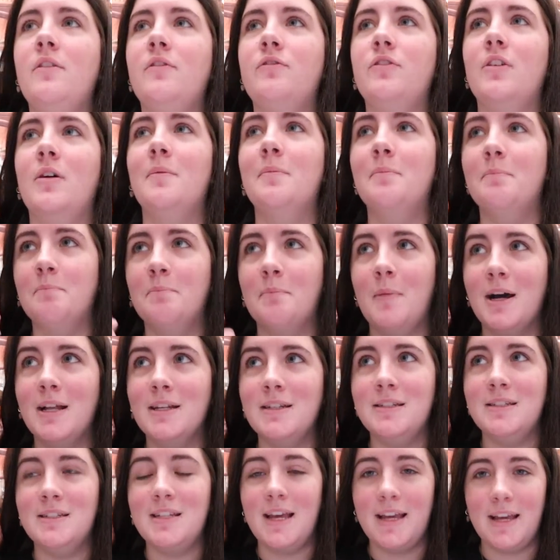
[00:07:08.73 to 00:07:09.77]
from
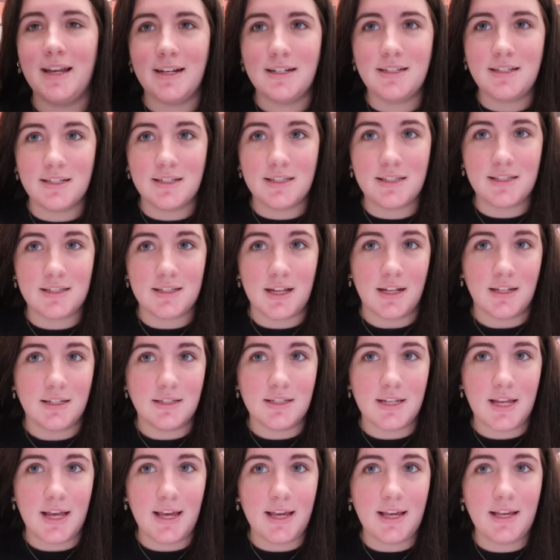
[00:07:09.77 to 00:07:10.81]
Monday to
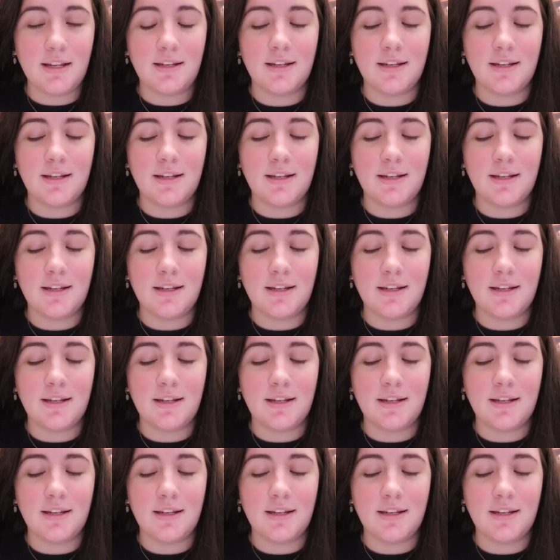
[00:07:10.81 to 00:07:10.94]
Sunday,